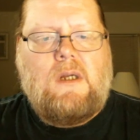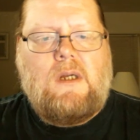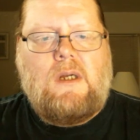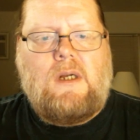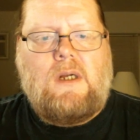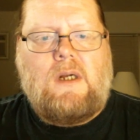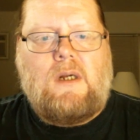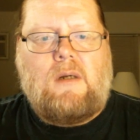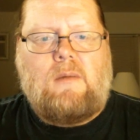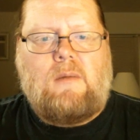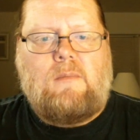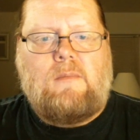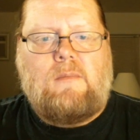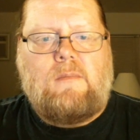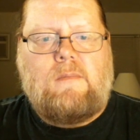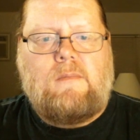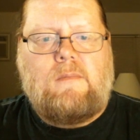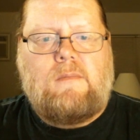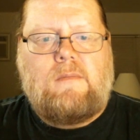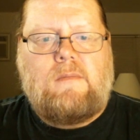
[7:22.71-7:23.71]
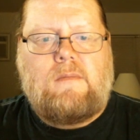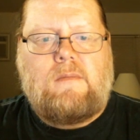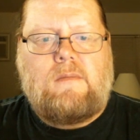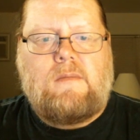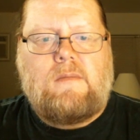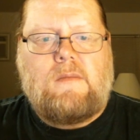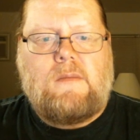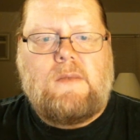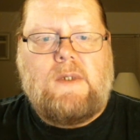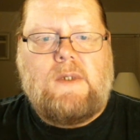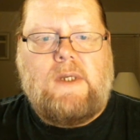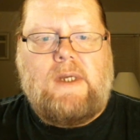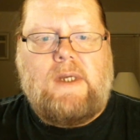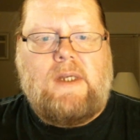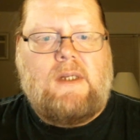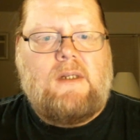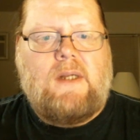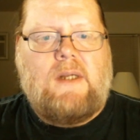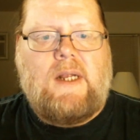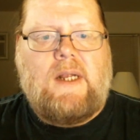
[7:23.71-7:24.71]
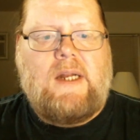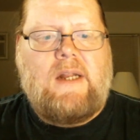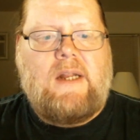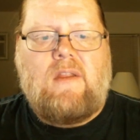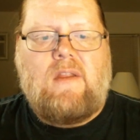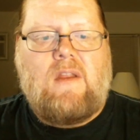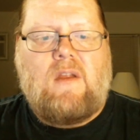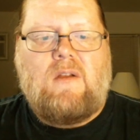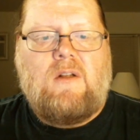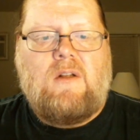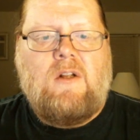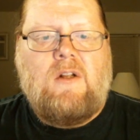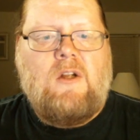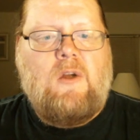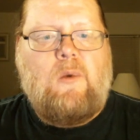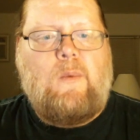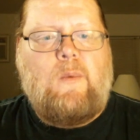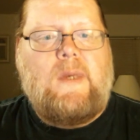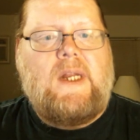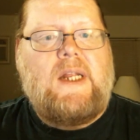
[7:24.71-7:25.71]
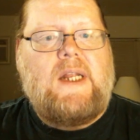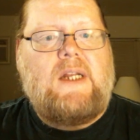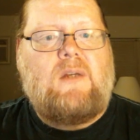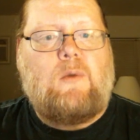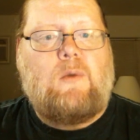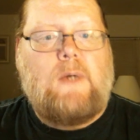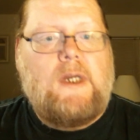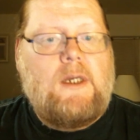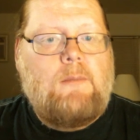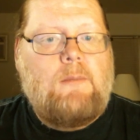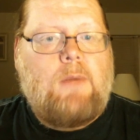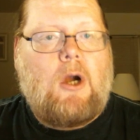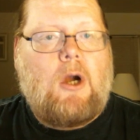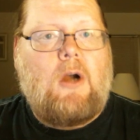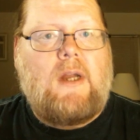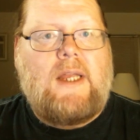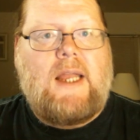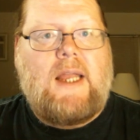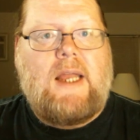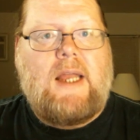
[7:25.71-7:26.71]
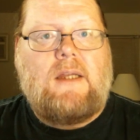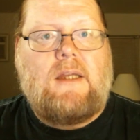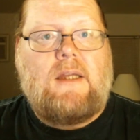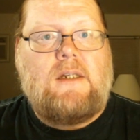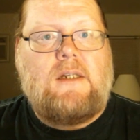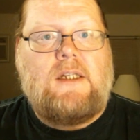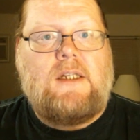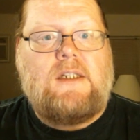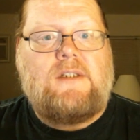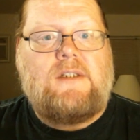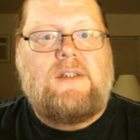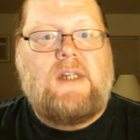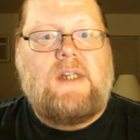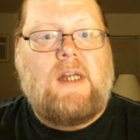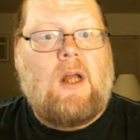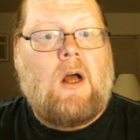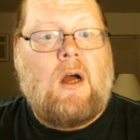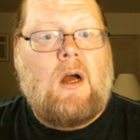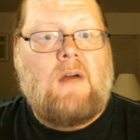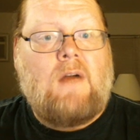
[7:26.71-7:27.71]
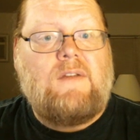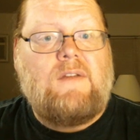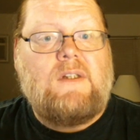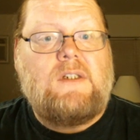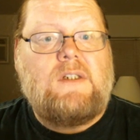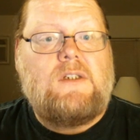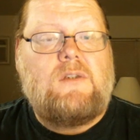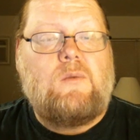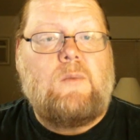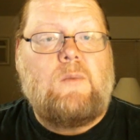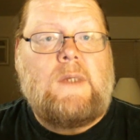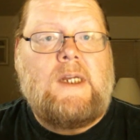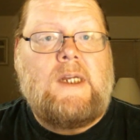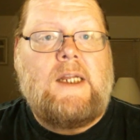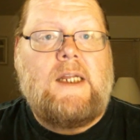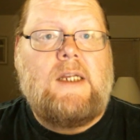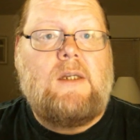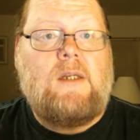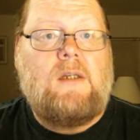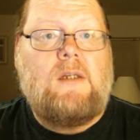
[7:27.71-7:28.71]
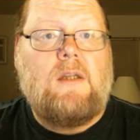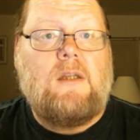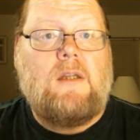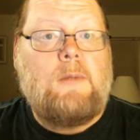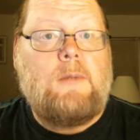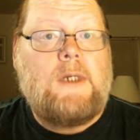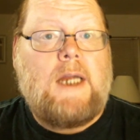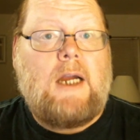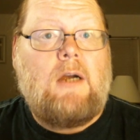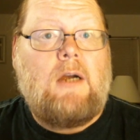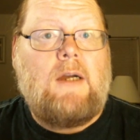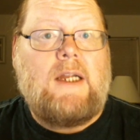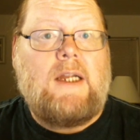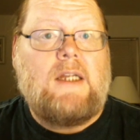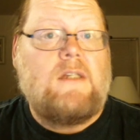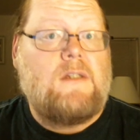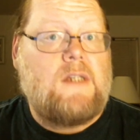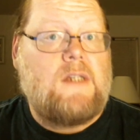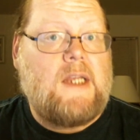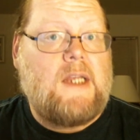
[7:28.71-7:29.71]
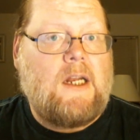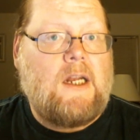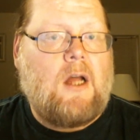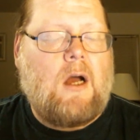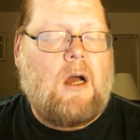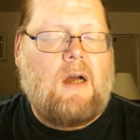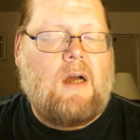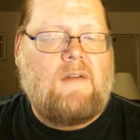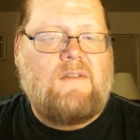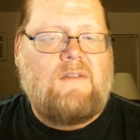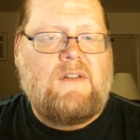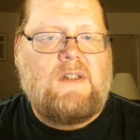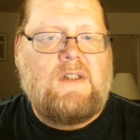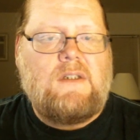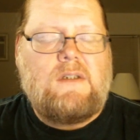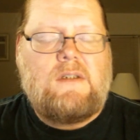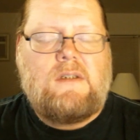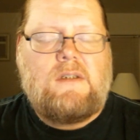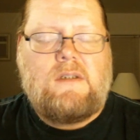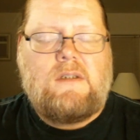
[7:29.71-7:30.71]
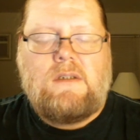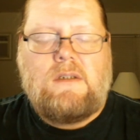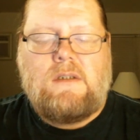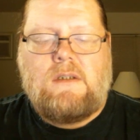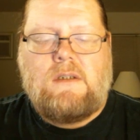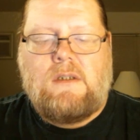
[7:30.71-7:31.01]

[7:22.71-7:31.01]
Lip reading: And any of the, we need Green Party candidates in office. We need libertarians in office.